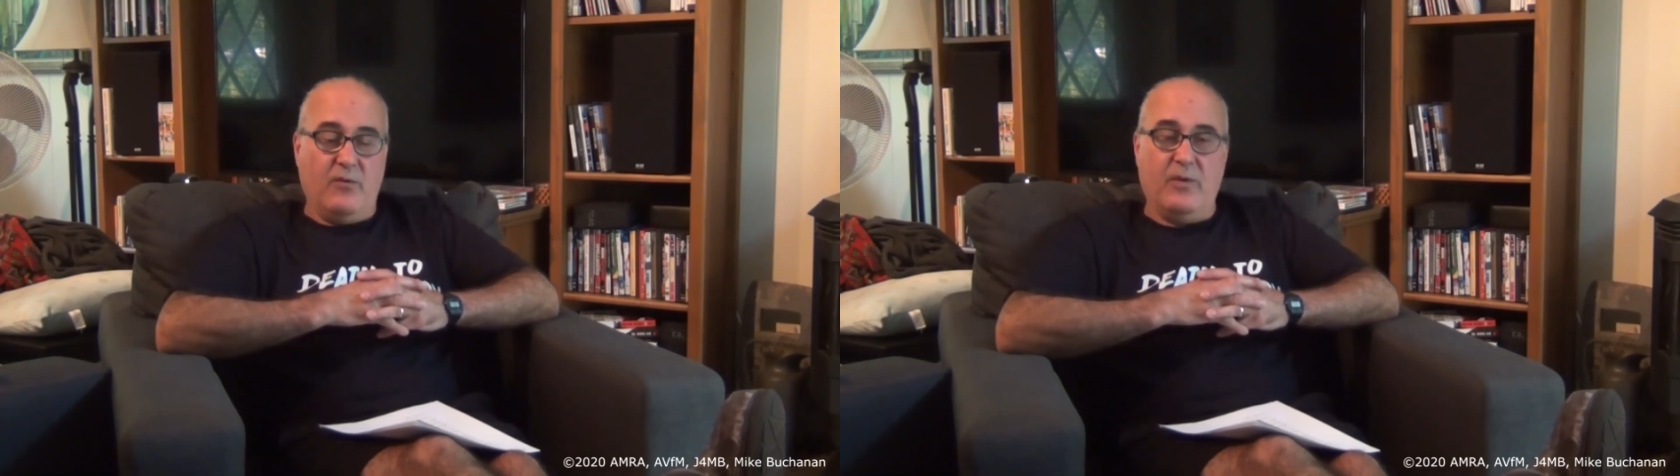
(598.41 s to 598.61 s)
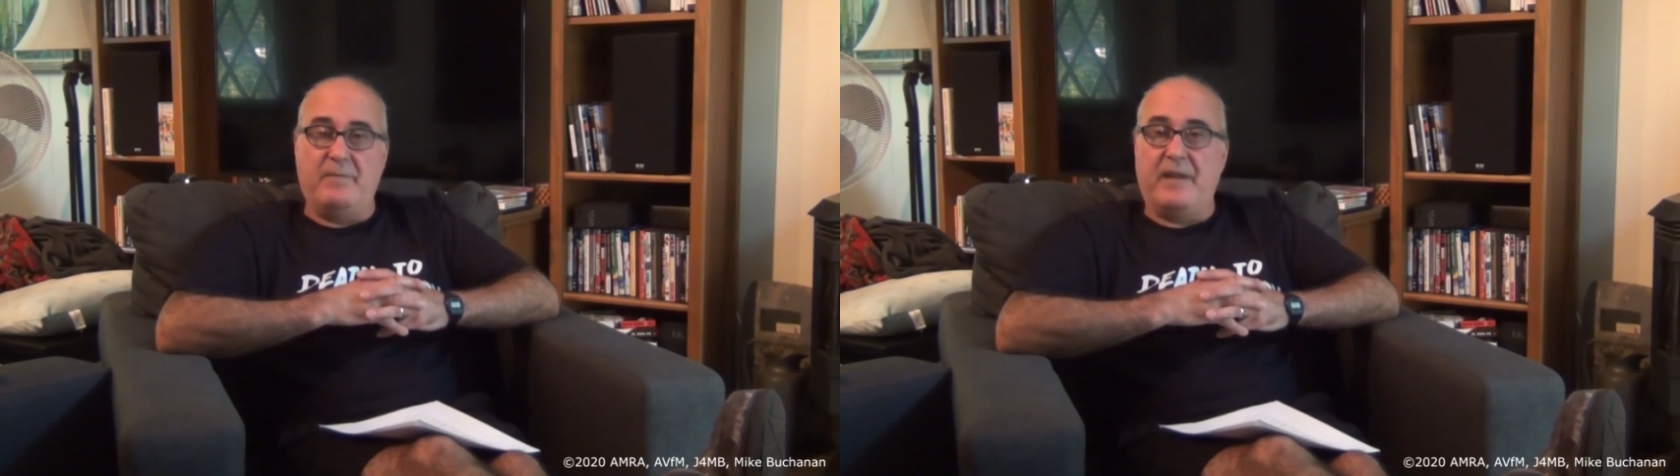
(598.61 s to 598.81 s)

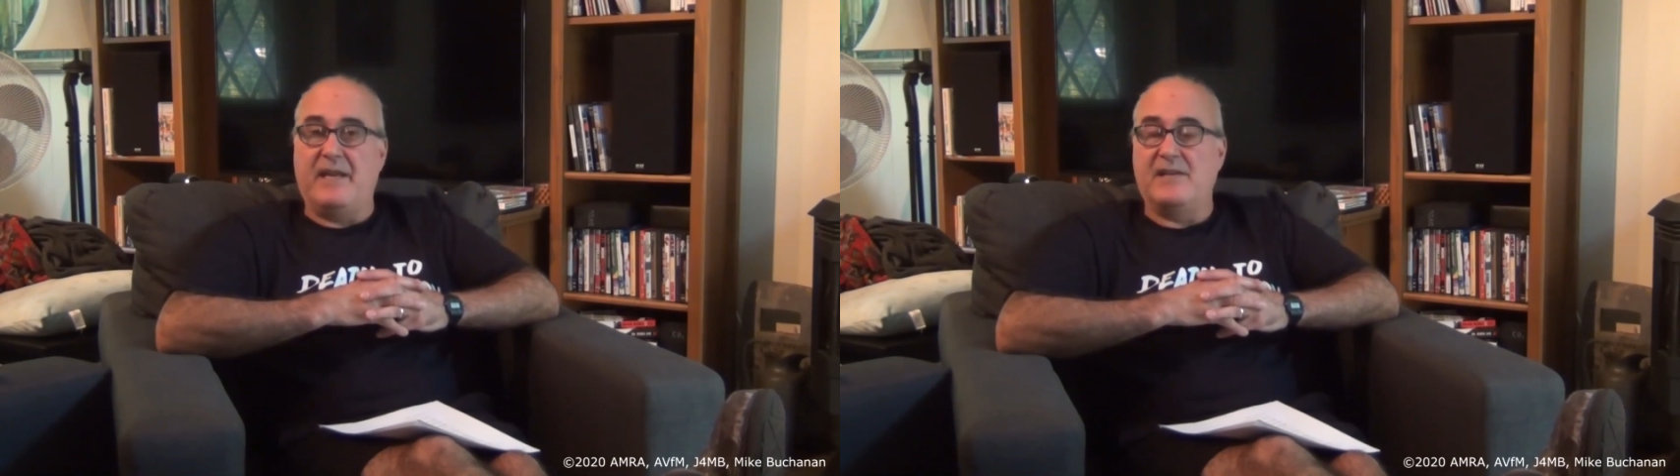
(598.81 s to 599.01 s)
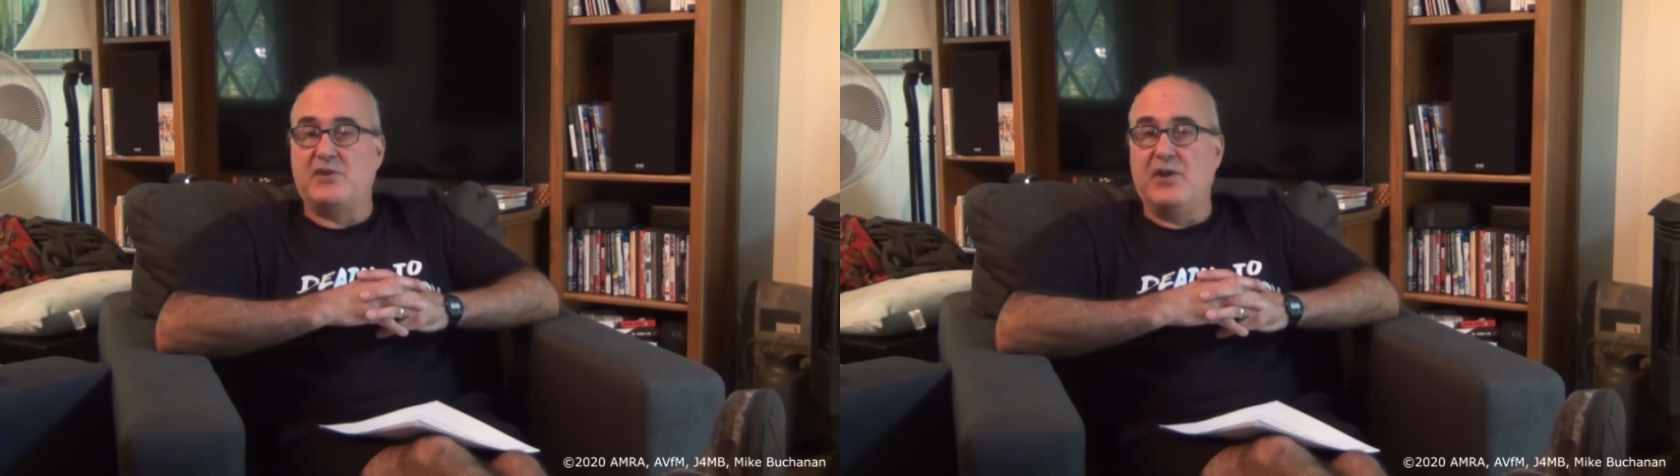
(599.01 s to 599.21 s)

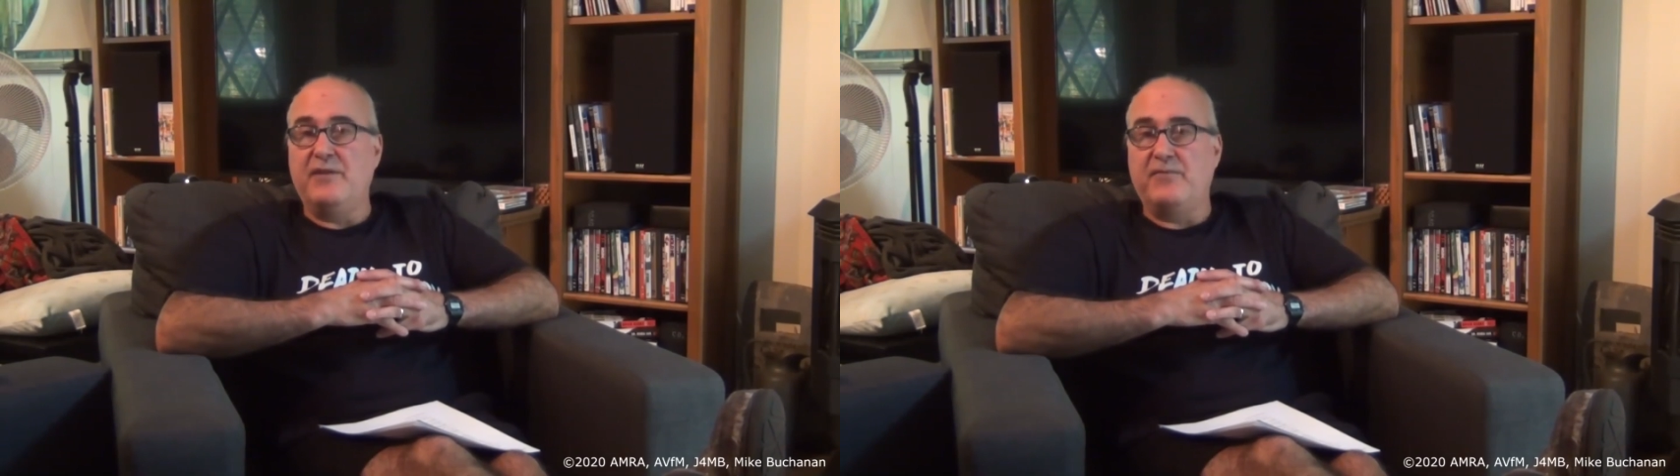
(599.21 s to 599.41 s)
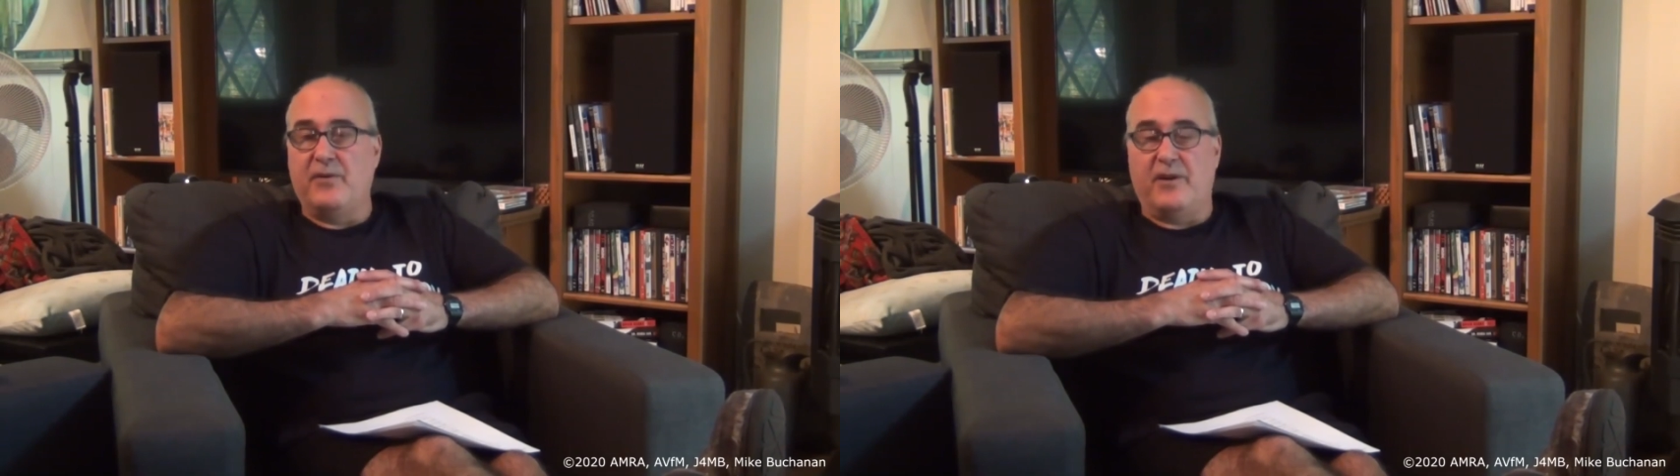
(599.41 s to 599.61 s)
is
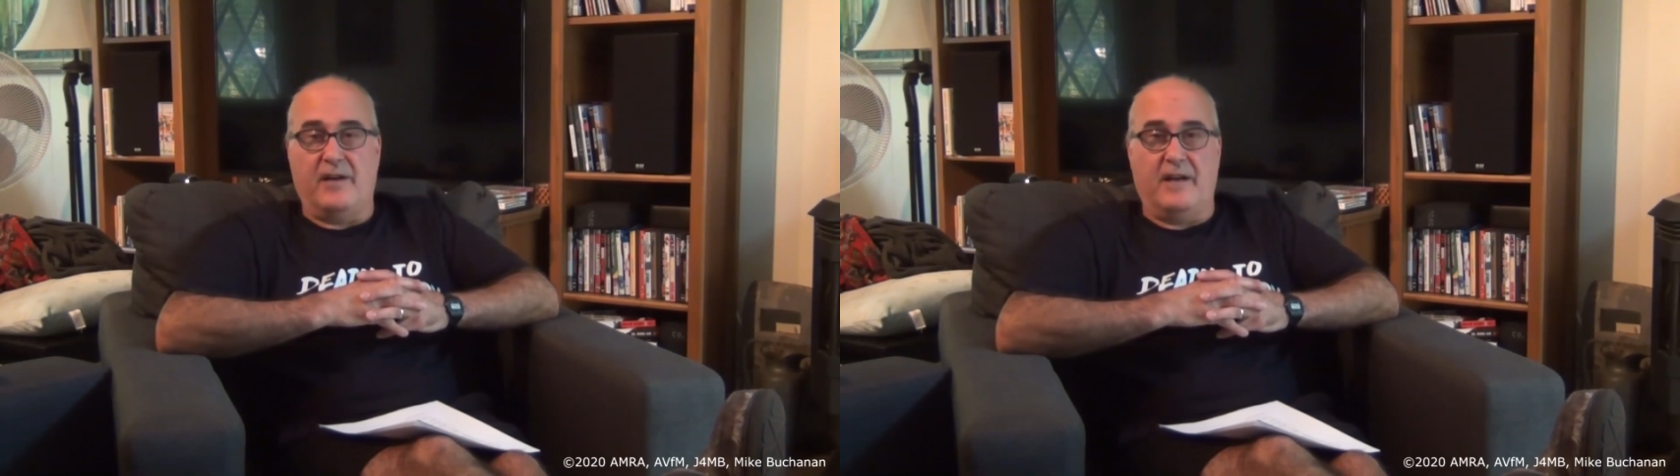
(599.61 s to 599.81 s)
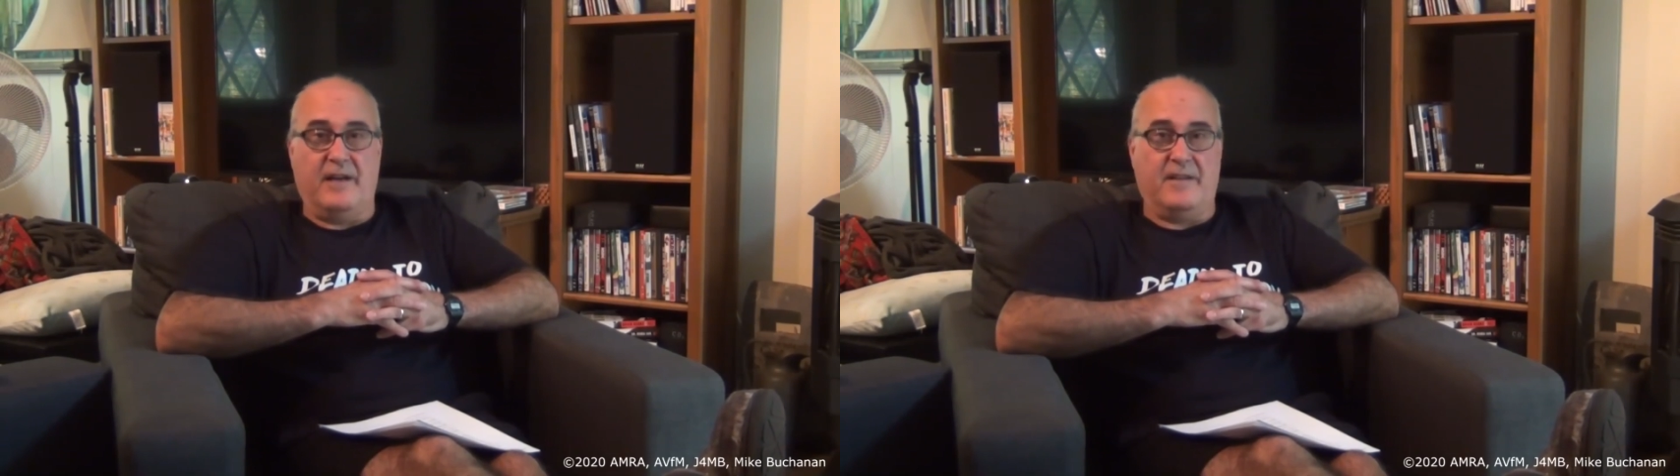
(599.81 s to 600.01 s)
good
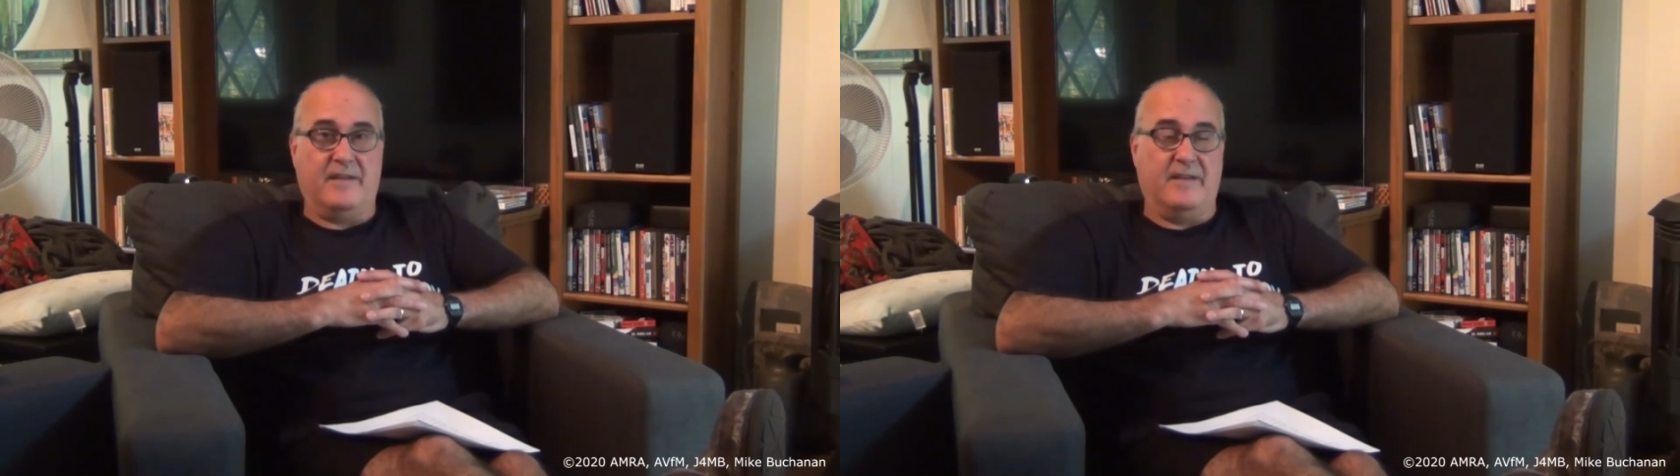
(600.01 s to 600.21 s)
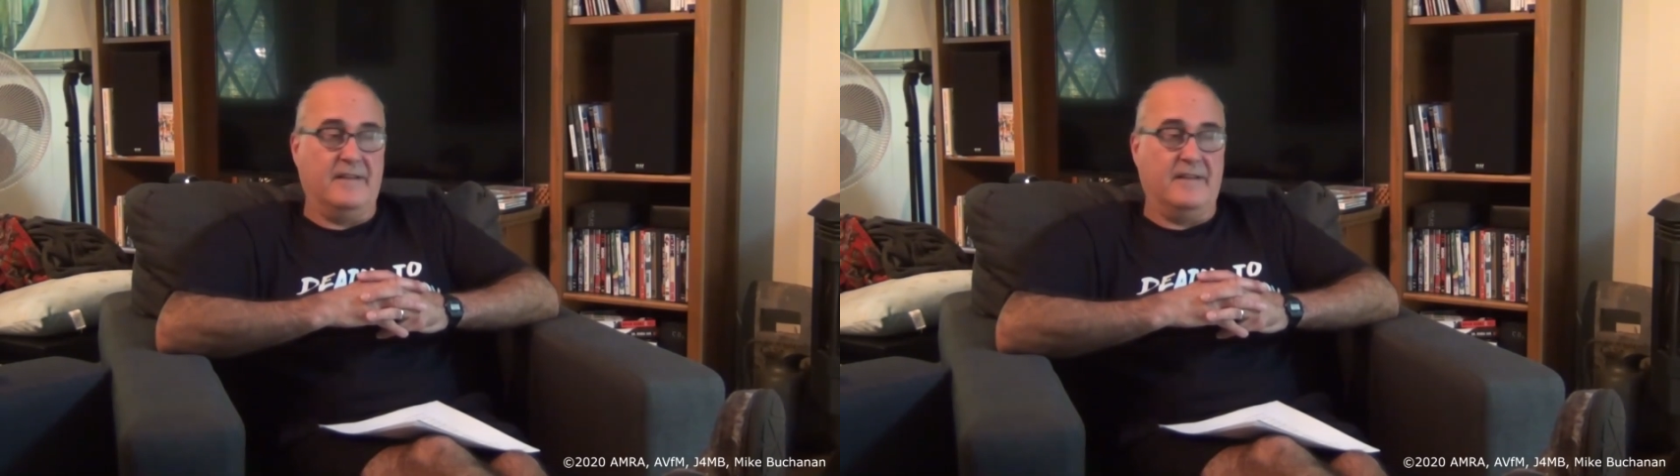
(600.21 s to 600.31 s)
for